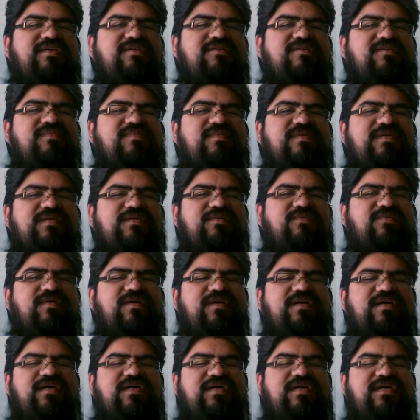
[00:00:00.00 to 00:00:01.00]
Because
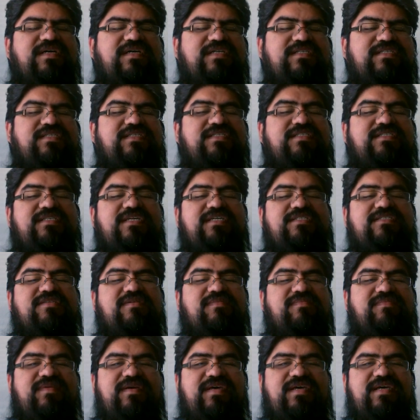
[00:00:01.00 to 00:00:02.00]
where it's such
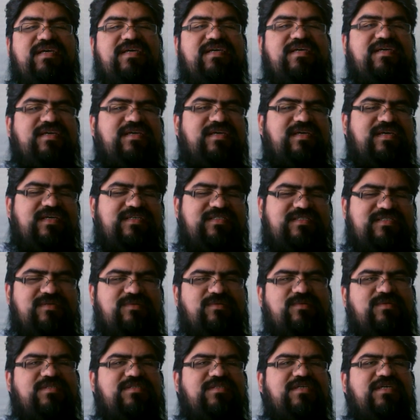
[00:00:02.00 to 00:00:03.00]

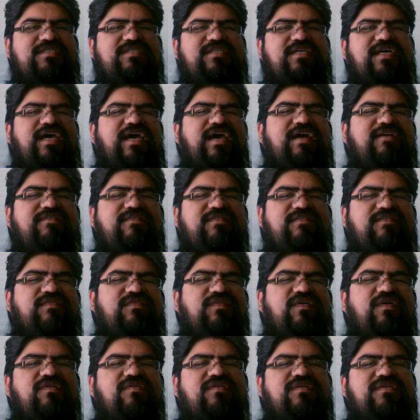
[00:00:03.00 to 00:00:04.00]
a heavy
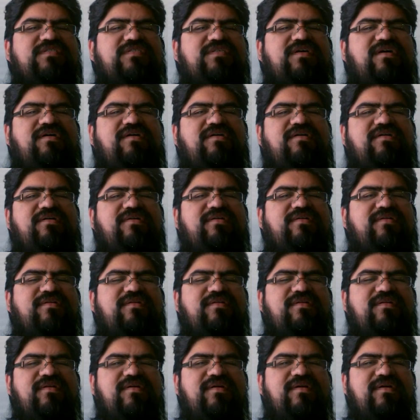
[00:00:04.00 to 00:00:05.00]
focus on
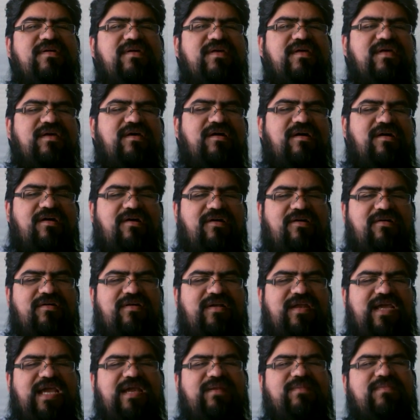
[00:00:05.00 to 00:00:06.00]

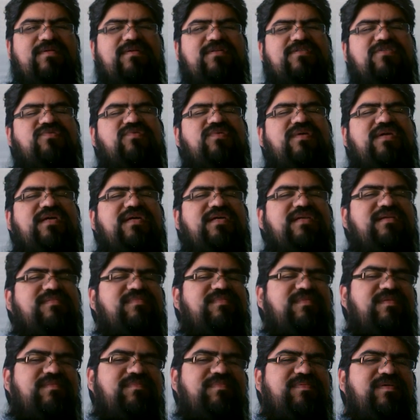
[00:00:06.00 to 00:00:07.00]
hard labor, swinging
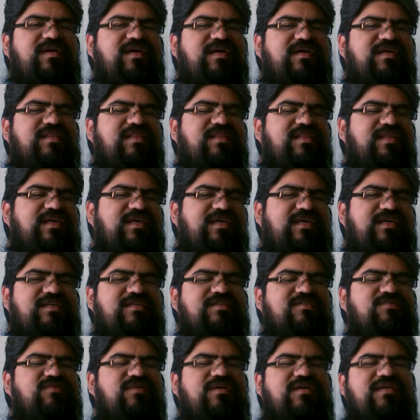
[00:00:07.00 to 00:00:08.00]
the pick,
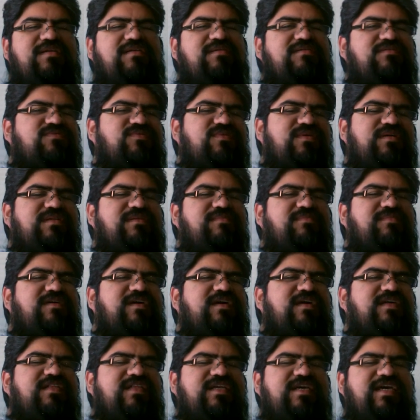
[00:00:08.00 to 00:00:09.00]
swinging the
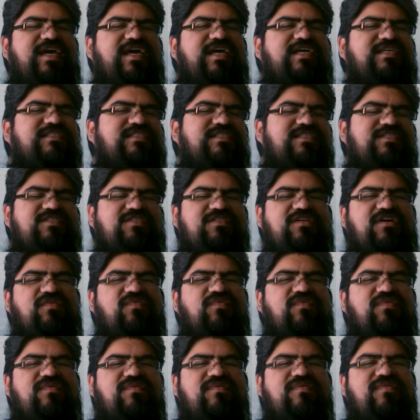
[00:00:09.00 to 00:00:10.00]
pick, the axe, the
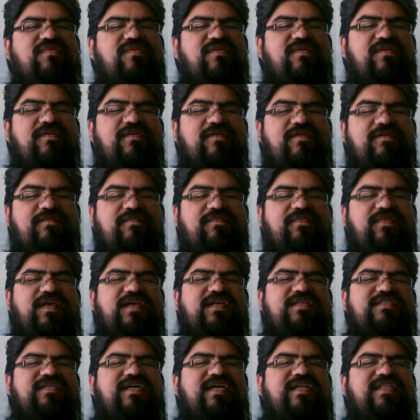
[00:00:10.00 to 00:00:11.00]
shovel,
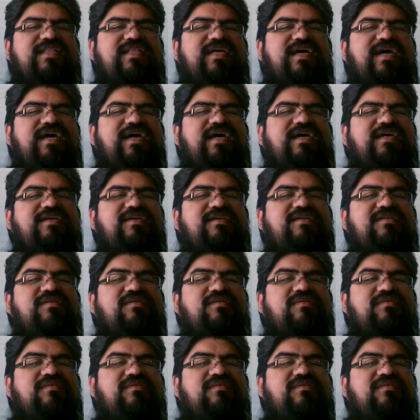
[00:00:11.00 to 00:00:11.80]
things like that.